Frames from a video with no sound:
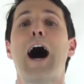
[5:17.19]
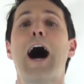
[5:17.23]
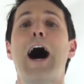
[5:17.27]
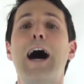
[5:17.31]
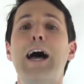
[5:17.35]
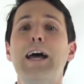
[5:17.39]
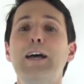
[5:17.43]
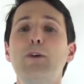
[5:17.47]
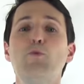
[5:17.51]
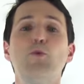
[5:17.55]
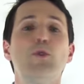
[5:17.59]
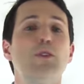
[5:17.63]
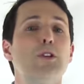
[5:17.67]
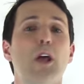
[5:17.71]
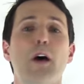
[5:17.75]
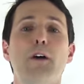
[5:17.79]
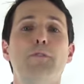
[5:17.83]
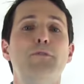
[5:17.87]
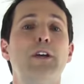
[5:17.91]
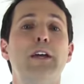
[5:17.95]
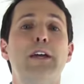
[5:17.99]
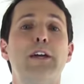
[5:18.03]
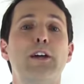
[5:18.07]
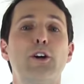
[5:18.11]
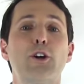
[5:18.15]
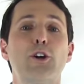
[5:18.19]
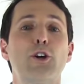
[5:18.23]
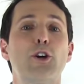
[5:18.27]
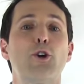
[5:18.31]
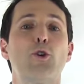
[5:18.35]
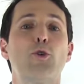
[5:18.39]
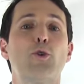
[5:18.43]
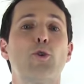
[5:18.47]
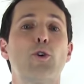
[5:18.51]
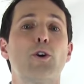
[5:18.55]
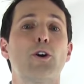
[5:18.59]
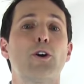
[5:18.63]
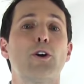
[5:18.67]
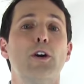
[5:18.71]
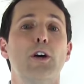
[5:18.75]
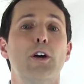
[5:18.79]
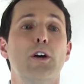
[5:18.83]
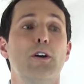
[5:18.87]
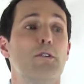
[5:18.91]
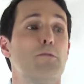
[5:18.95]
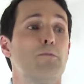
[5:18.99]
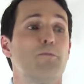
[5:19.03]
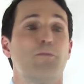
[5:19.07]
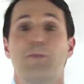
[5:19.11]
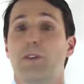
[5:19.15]
I would love to hear your
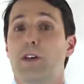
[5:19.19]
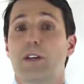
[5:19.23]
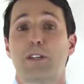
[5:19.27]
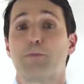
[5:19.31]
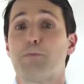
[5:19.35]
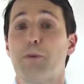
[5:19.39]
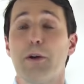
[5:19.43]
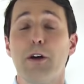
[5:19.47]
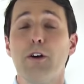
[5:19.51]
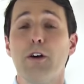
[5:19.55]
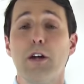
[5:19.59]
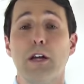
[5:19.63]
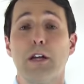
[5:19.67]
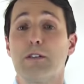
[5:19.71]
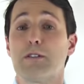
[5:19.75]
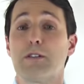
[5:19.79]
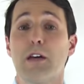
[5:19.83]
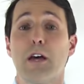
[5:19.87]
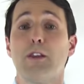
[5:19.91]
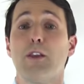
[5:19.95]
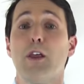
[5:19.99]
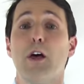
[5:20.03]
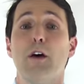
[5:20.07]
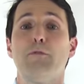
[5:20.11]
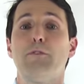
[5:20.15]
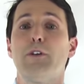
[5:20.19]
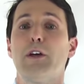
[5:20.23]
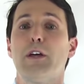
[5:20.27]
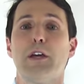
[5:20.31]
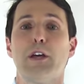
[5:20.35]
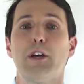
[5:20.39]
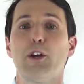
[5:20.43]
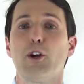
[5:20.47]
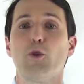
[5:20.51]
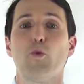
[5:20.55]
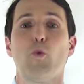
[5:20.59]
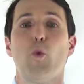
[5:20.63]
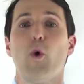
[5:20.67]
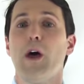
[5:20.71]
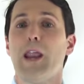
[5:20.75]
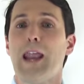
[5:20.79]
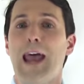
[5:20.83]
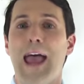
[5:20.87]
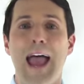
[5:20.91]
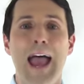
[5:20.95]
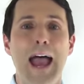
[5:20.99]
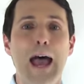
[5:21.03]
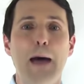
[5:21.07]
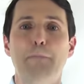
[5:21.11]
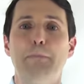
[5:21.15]
experience. I'd love to hear what
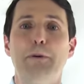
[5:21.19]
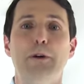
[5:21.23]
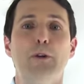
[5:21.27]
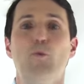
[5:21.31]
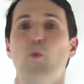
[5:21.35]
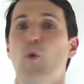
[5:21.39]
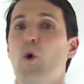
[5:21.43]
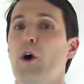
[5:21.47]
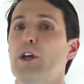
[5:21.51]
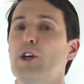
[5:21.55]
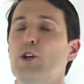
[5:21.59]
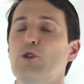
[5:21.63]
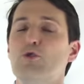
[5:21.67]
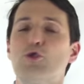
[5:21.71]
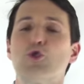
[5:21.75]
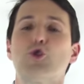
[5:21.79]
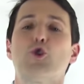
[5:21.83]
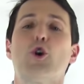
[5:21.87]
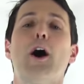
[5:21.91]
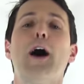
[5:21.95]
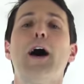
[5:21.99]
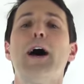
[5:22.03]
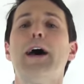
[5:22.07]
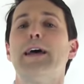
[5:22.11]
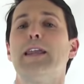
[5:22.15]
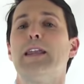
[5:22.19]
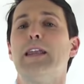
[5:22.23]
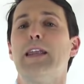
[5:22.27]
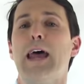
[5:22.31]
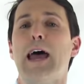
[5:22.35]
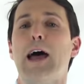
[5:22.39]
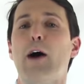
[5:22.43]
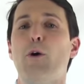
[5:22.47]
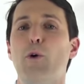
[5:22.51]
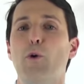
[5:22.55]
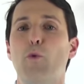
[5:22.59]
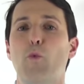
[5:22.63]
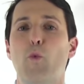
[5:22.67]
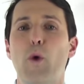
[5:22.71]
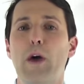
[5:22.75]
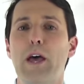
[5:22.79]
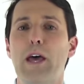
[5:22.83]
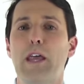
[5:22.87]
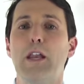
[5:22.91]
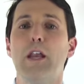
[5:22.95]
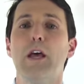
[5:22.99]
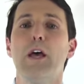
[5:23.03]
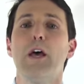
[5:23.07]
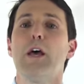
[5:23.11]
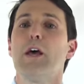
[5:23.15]
happened, what you tried, and how it
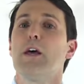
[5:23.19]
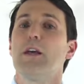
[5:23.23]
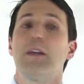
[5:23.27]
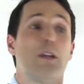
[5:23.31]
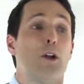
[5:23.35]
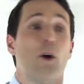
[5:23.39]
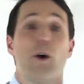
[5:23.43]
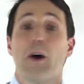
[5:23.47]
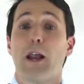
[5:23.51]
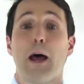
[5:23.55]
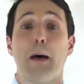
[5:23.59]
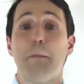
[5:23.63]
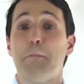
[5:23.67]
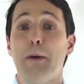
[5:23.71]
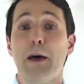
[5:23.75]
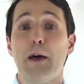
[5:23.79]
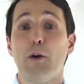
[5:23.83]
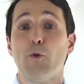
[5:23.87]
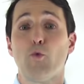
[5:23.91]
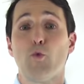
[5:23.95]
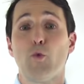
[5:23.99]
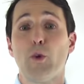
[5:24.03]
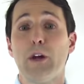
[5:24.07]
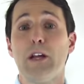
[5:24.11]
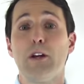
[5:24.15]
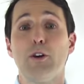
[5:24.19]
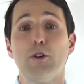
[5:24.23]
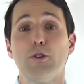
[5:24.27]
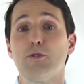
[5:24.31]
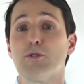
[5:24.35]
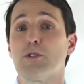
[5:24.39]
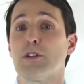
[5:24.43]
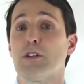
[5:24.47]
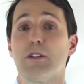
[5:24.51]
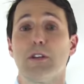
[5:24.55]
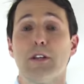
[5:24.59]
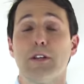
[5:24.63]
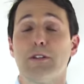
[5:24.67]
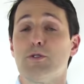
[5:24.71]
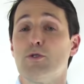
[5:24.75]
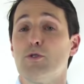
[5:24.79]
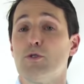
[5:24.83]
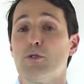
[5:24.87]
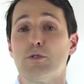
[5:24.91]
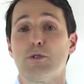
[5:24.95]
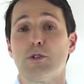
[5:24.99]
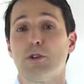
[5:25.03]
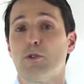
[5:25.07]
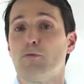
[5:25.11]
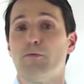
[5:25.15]
went. You know, and I bet readers and
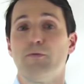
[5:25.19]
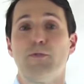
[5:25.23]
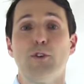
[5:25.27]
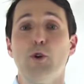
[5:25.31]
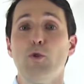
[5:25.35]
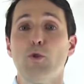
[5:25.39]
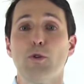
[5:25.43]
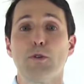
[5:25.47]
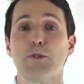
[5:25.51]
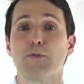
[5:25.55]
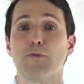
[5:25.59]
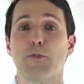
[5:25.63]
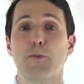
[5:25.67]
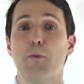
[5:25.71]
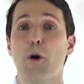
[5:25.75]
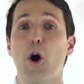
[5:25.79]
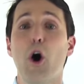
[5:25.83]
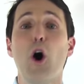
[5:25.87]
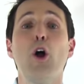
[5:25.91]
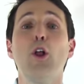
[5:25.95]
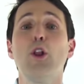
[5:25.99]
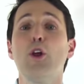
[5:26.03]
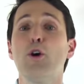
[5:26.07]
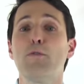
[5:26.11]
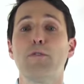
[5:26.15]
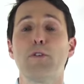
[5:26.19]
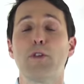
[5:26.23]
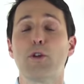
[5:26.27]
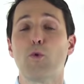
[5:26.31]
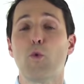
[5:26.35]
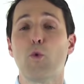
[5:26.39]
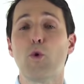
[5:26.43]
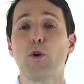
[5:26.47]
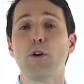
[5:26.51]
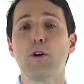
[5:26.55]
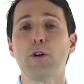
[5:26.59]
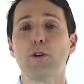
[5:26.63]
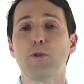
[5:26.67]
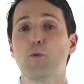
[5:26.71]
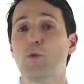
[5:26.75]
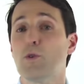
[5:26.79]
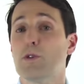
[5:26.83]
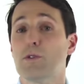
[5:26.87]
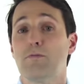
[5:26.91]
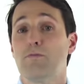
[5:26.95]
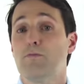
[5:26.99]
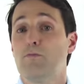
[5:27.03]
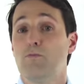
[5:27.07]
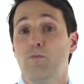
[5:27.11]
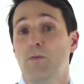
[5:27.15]
listeners and viewers from all over the world
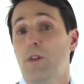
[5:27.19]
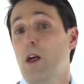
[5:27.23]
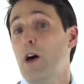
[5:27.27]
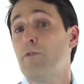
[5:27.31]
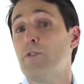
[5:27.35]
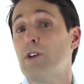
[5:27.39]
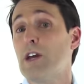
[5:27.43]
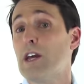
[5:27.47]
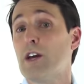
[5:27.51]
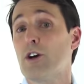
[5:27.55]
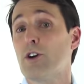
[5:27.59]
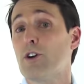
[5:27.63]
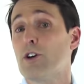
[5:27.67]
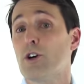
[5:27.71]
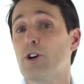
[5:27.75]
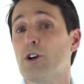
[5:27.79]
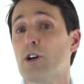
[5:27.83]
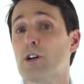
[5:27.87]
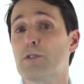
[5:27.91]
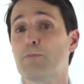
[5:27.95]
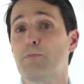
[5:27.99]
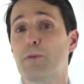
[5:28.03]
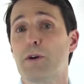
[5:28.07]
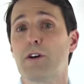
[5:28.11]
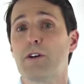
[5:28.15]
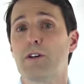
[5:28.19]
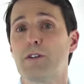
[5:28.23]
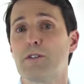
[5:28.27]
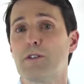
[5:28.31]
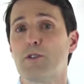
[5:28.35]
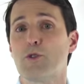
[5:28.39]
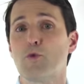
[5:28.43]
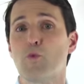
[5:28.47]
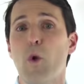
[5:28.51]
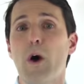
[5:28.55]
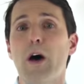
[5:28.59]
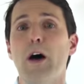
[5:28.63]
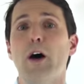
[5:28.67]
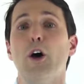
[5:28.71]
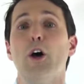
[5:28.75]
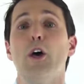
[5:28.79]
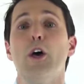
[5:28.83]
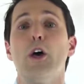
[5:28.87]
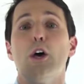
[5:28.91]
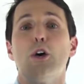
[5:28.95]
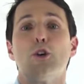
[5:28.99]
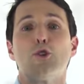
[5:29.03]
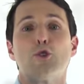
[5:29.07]
would love to hear your experience as well.